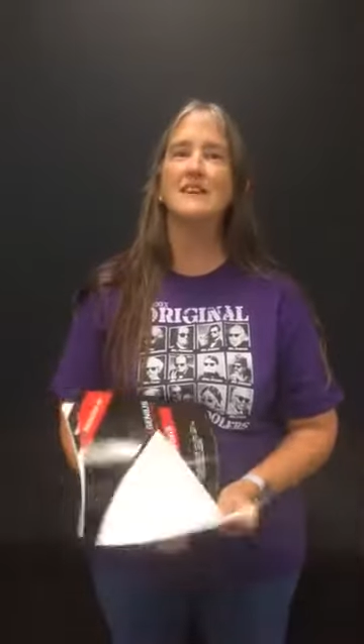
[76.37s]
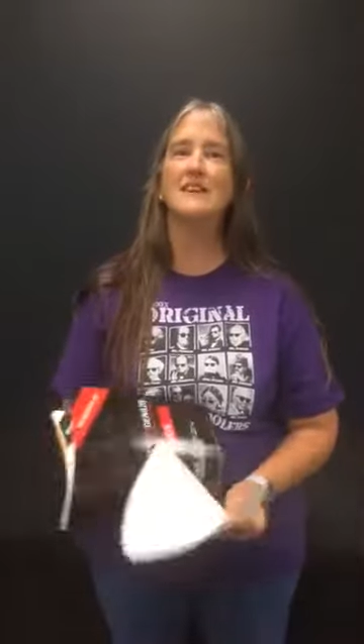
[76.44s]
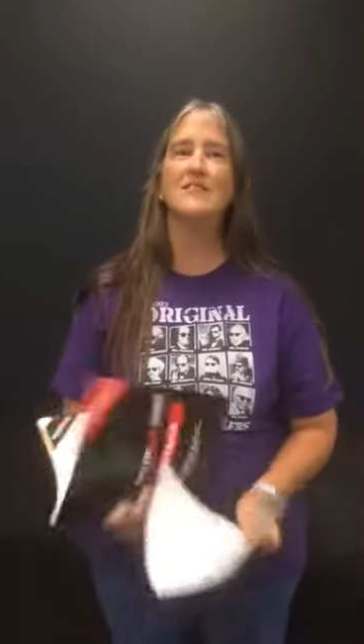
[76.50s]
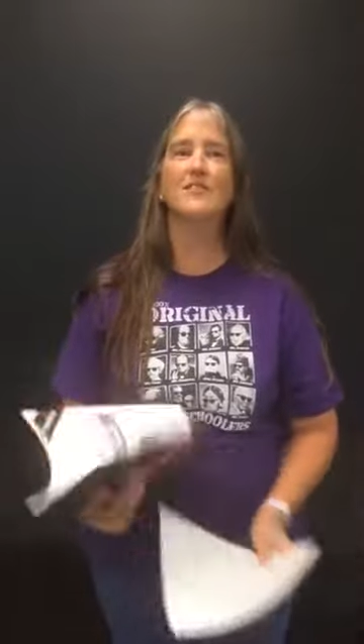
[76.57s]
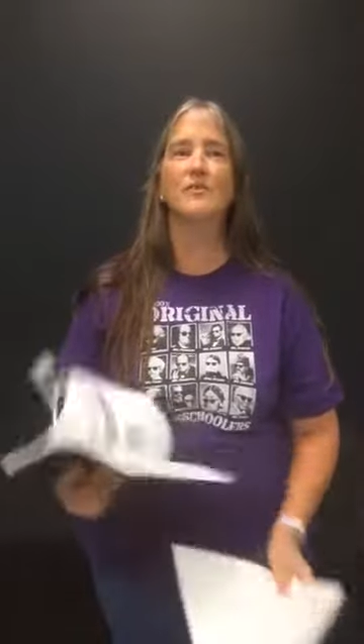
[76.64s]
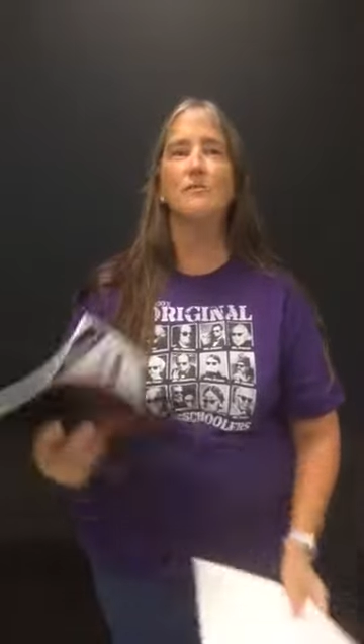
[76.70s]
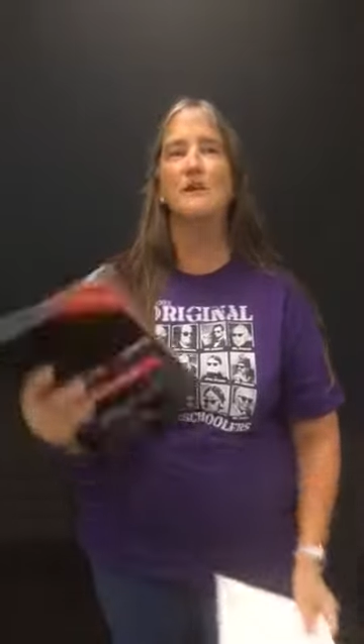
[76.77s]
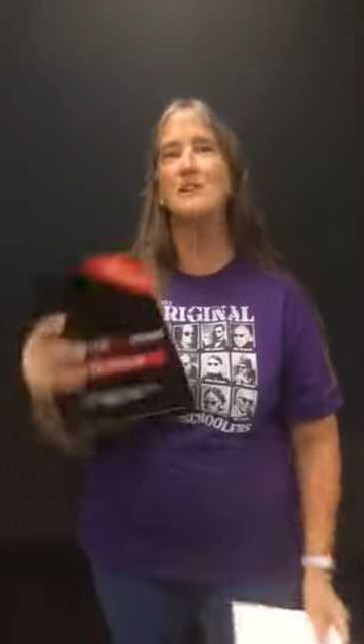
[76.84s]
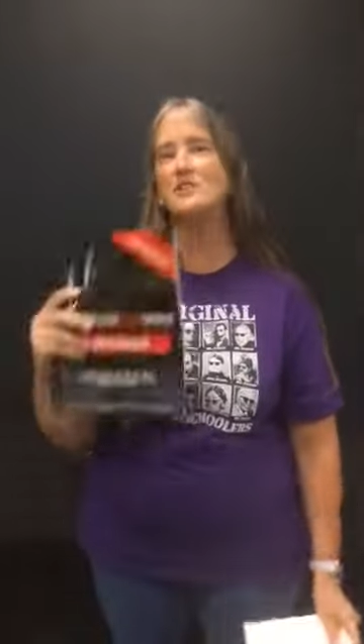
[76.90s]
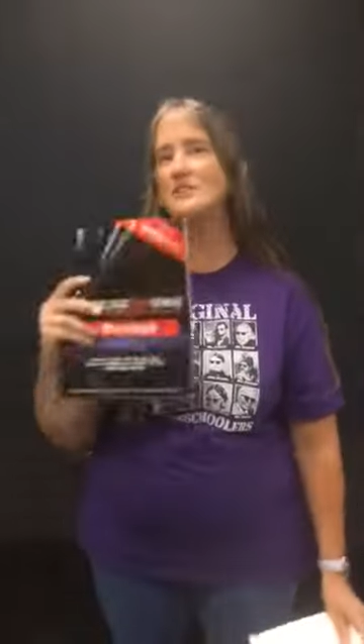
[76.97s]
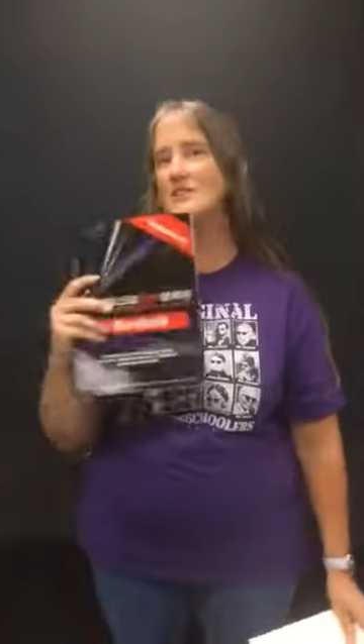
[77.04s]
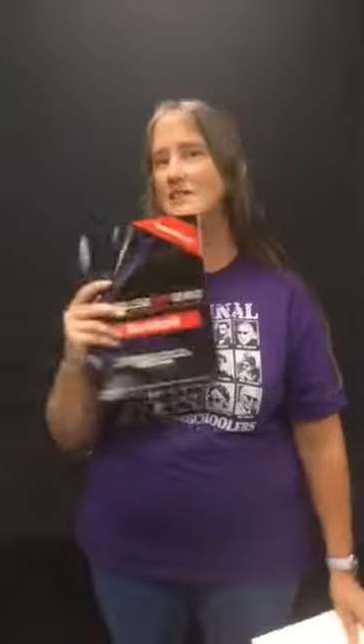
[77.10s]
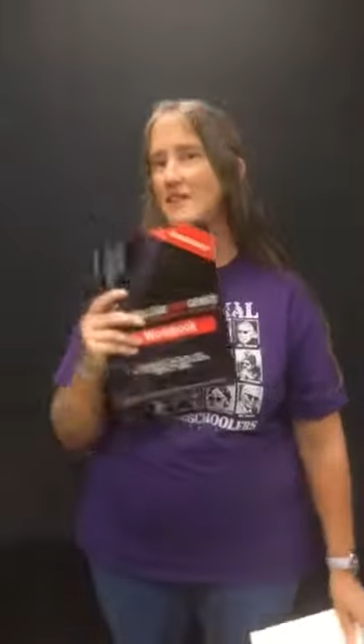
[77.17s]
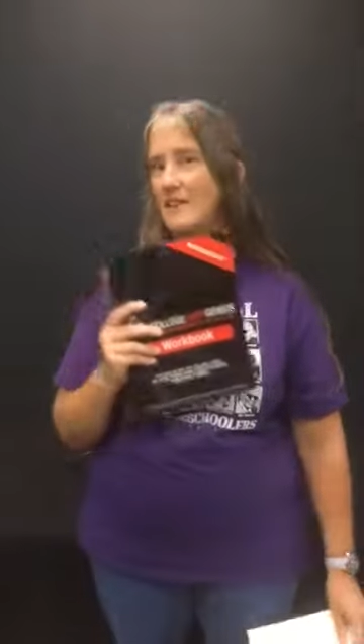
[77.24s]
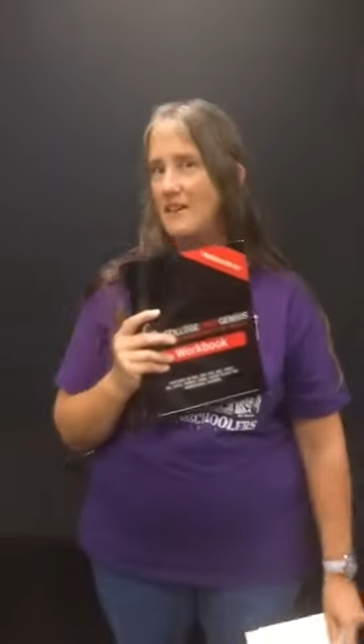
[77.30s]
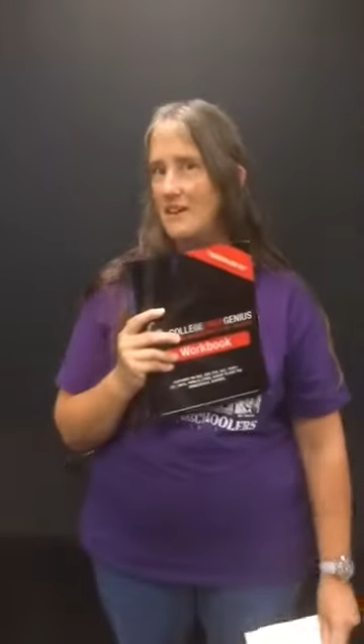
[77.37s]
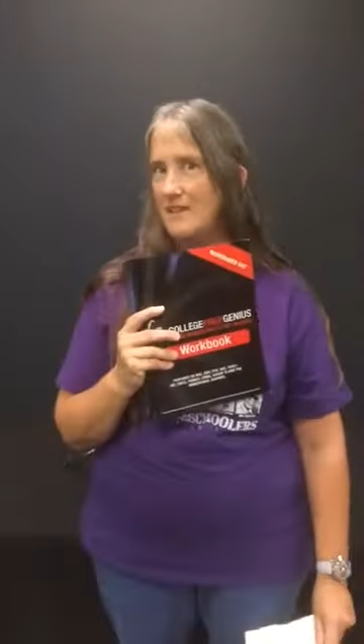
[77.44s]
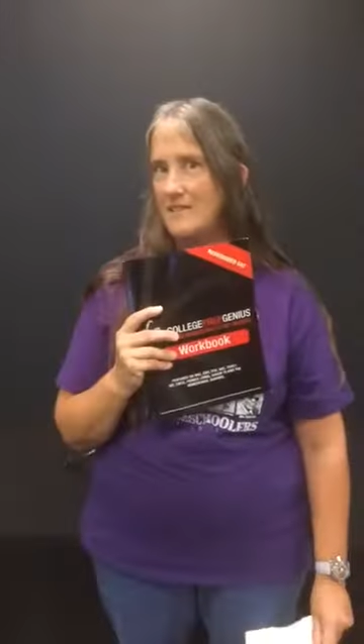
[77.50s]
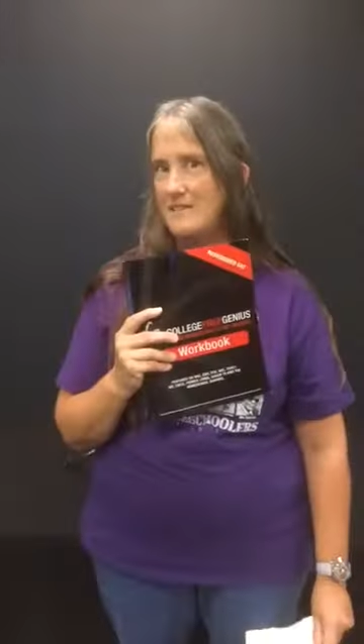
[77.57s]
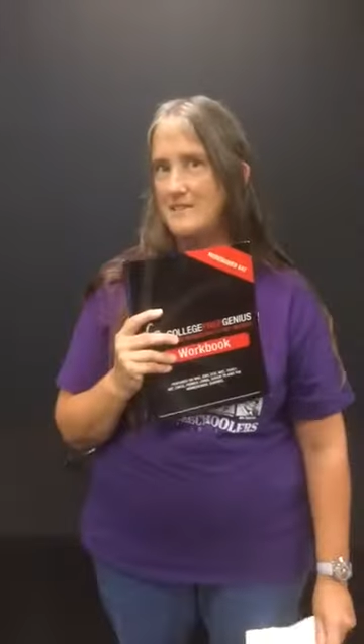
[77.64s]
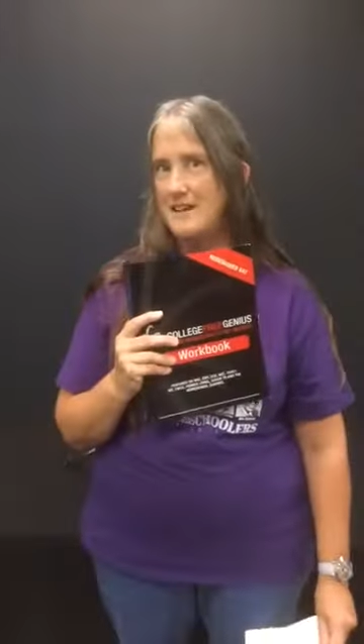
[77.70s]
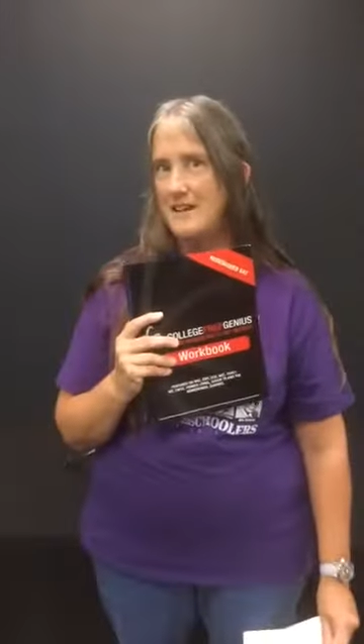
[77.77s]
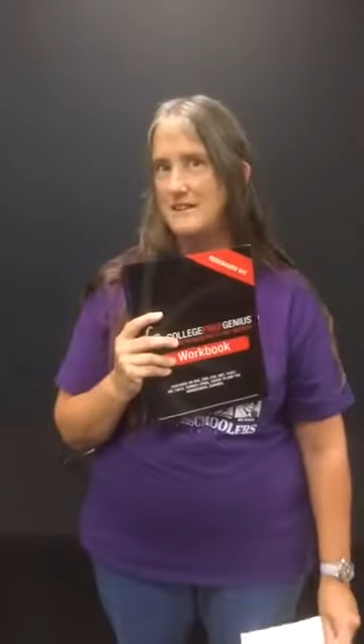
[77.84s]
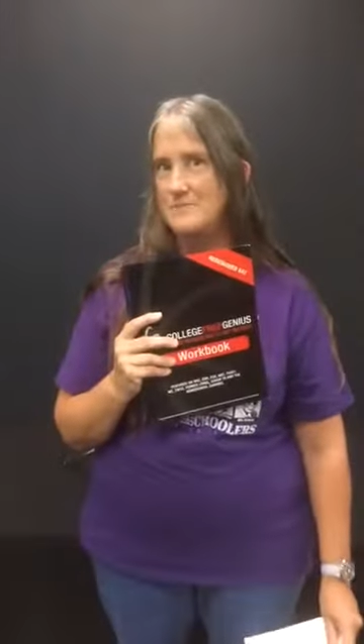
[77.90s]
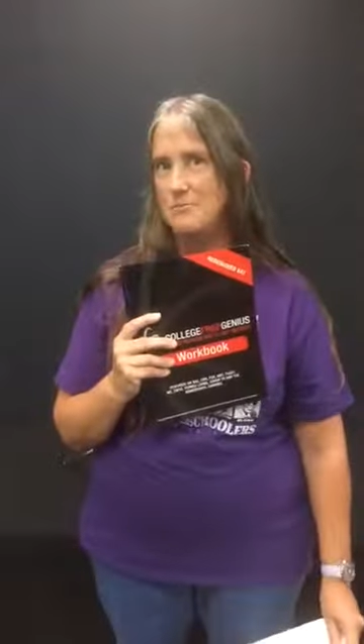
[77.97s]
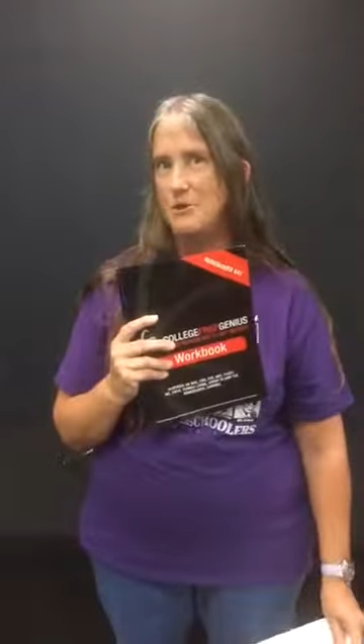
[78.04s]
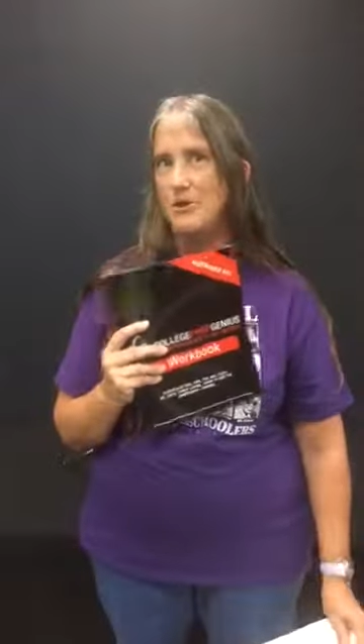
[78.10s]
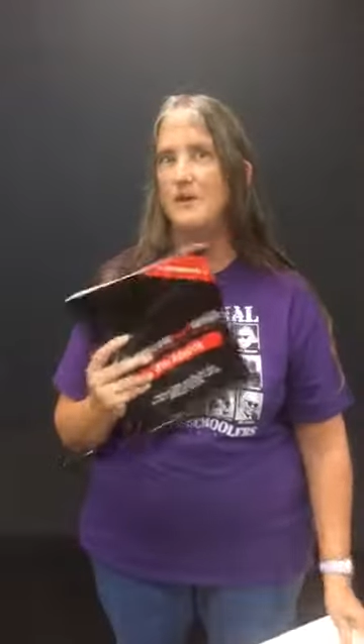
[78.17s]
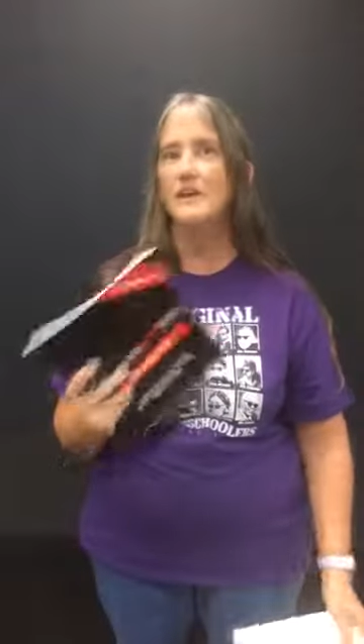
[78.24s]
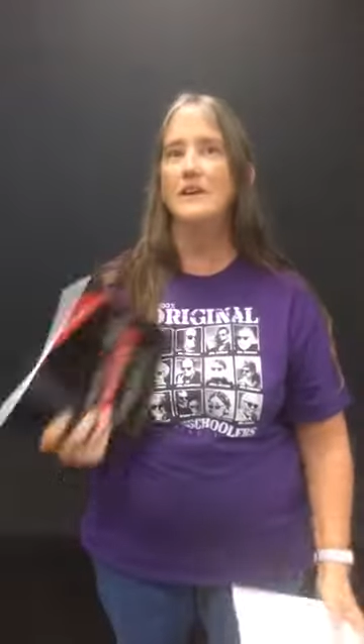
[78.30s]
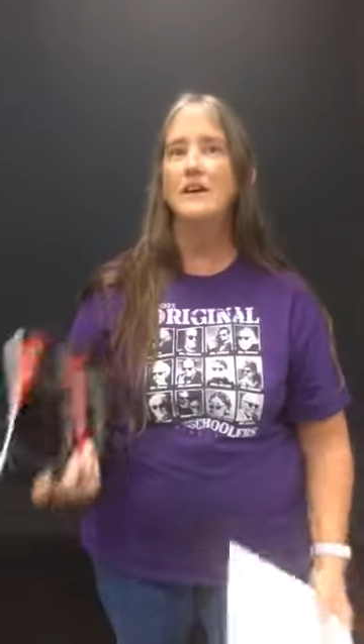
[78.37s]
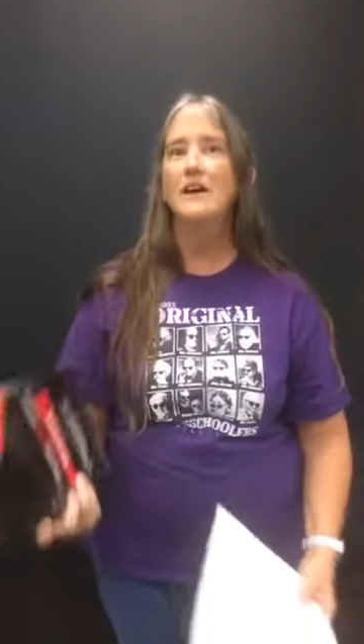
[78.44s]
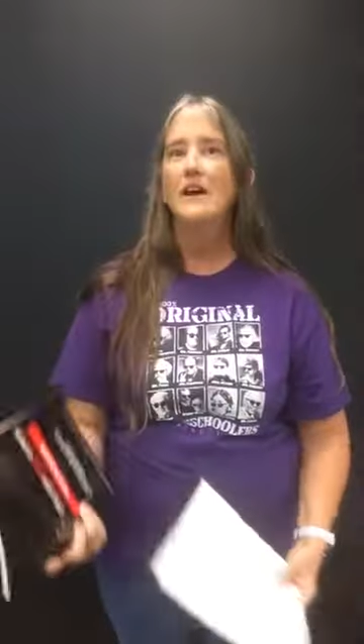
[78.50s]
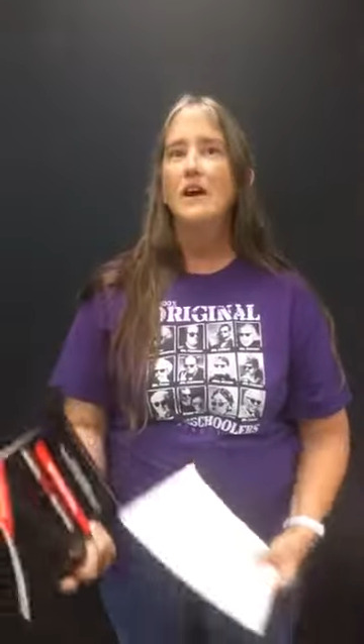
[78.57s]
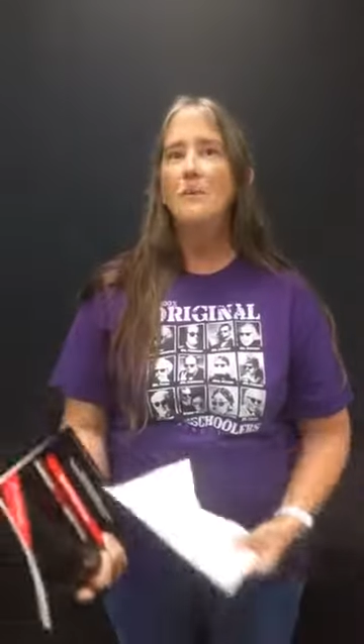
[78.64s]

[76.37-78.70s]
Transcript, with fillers: information in the test booklet,